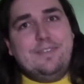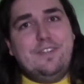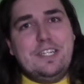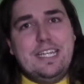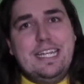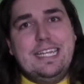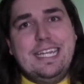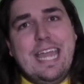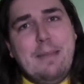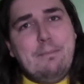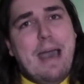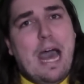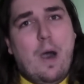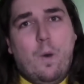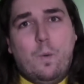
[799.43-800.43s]
Everdeen.
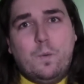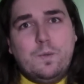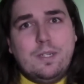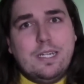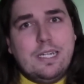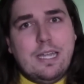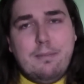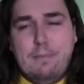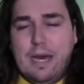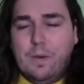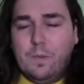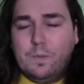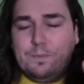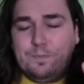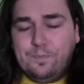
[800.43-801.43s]
Come on. Come
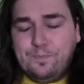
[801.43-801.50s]
on.